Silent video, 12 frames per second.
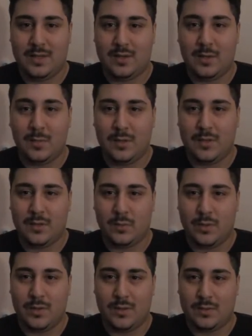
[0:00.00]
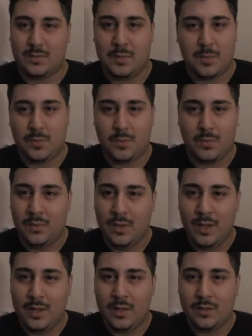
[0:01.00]
completely unaware that there's
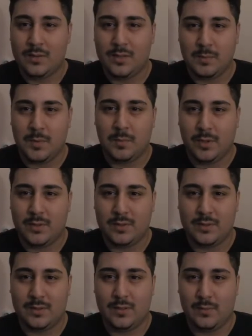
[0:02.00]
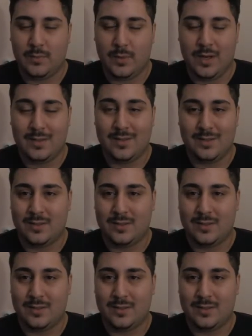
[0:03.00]
enemy players nearby, and they